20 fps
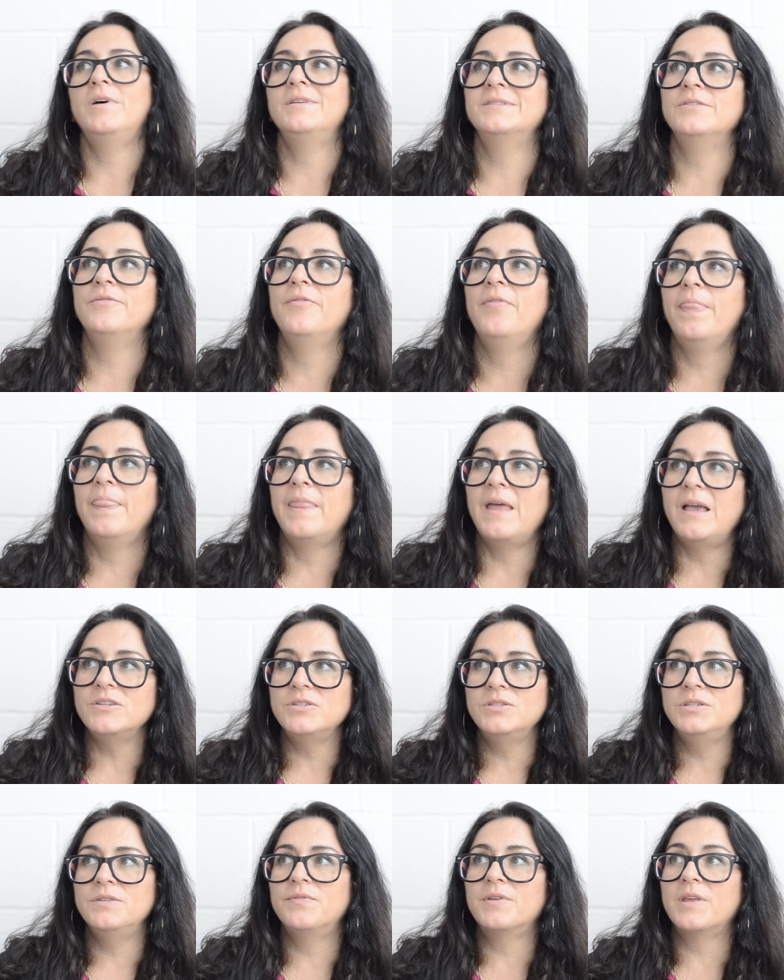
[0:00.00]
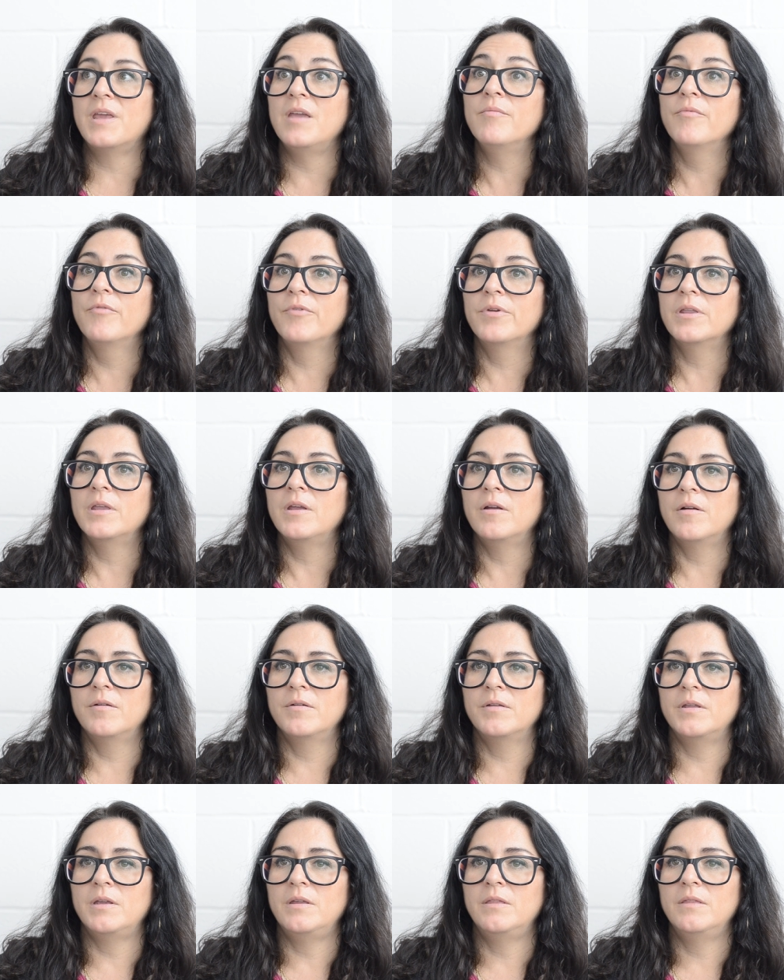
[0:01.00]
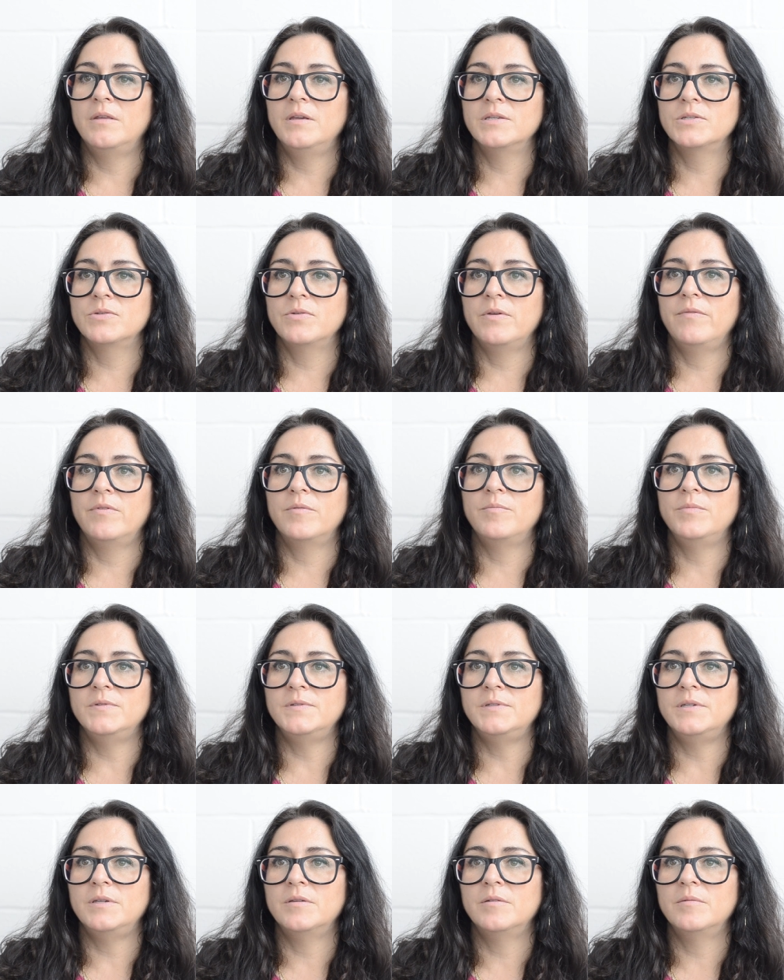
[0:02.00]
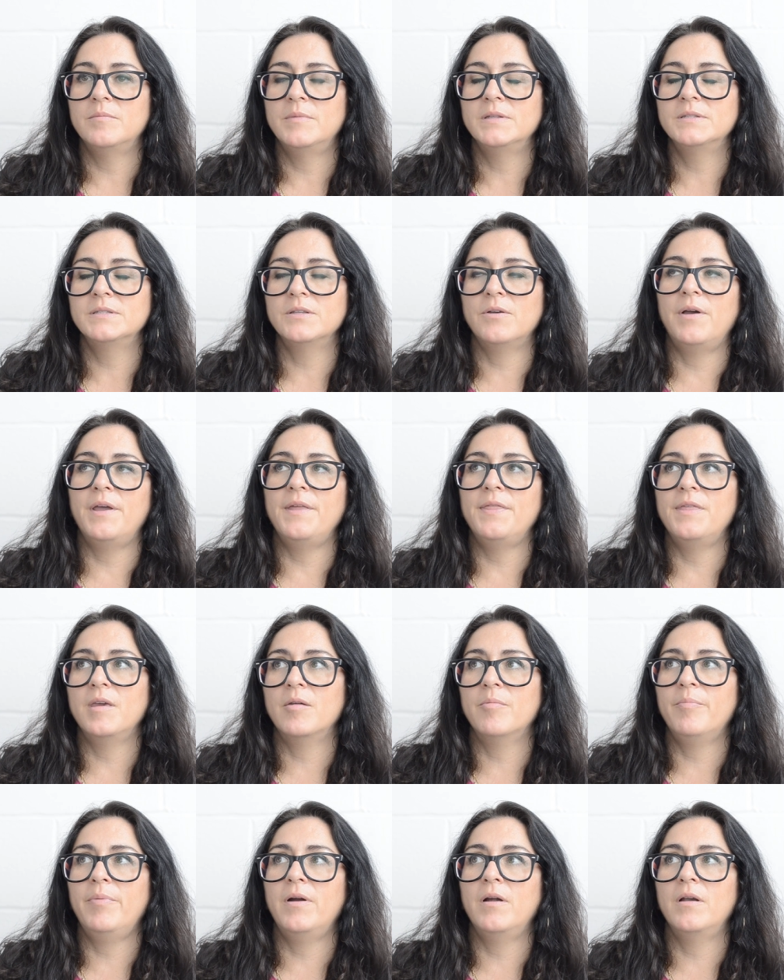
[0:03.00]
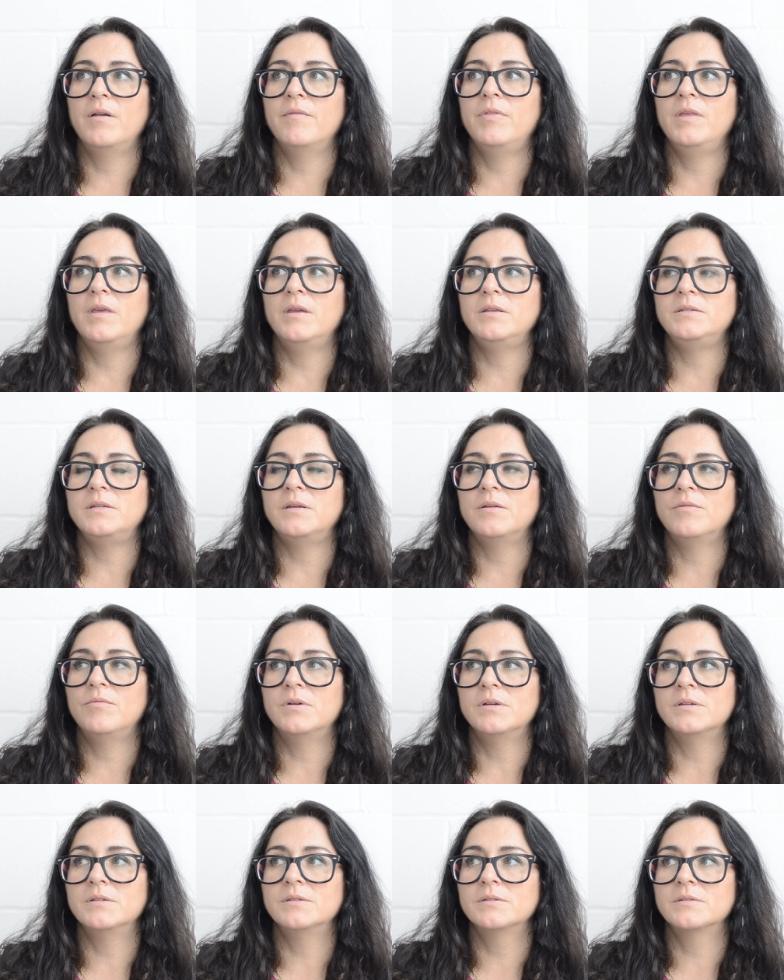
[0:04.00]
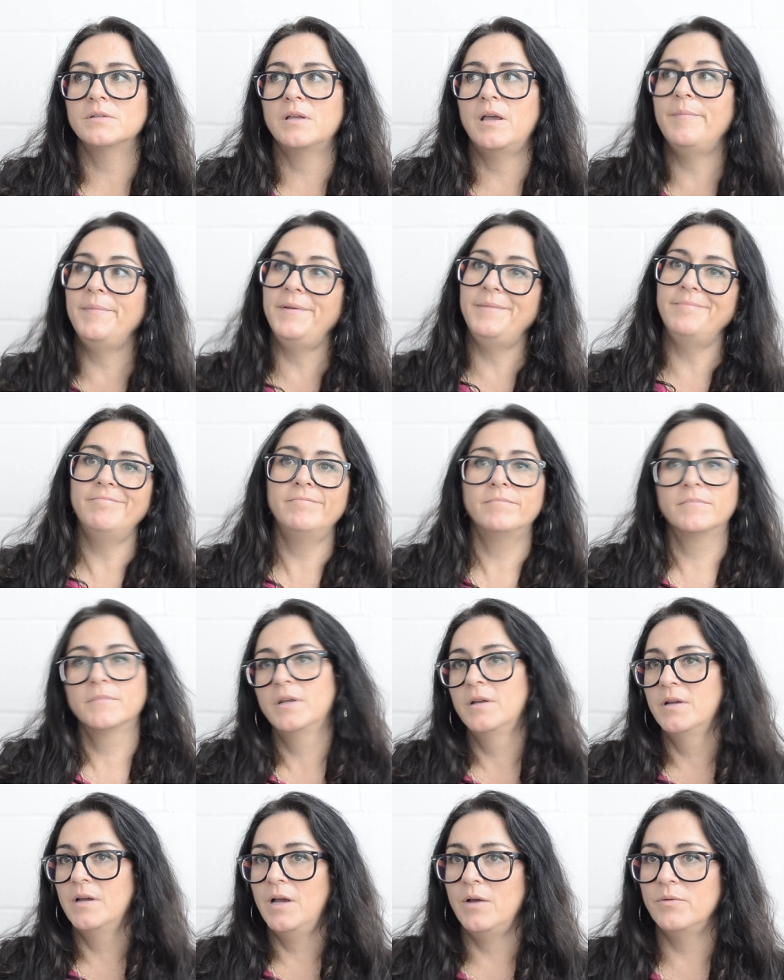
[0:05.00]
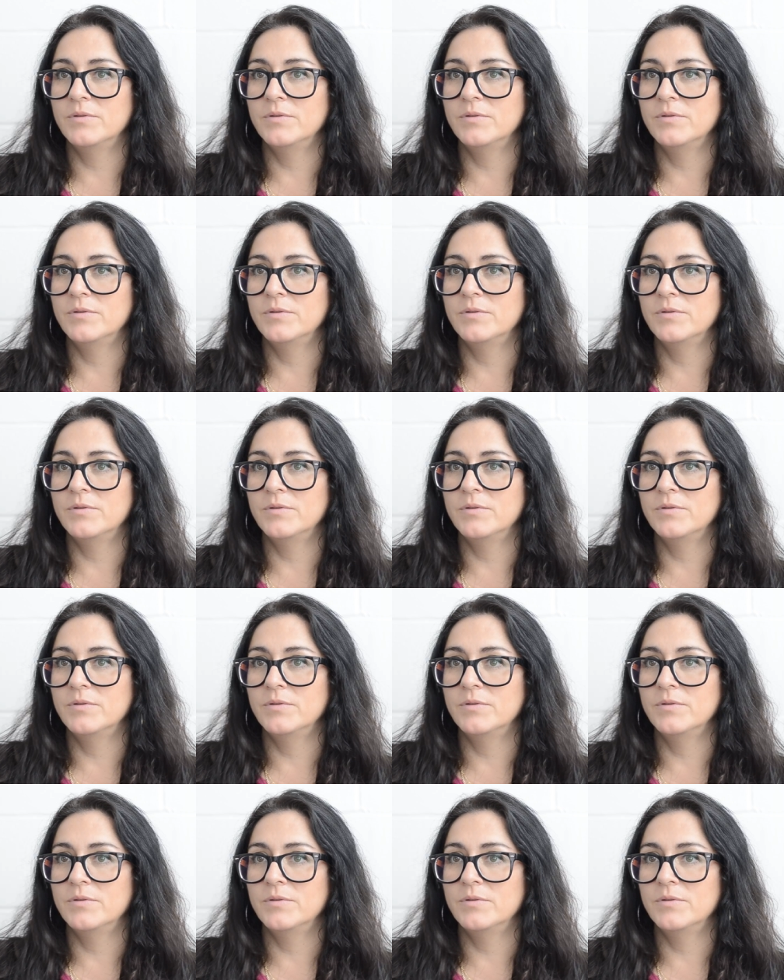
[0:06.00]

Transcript: so that shift came really early in the history of the museum, and so I think part of the idea was, I mean, I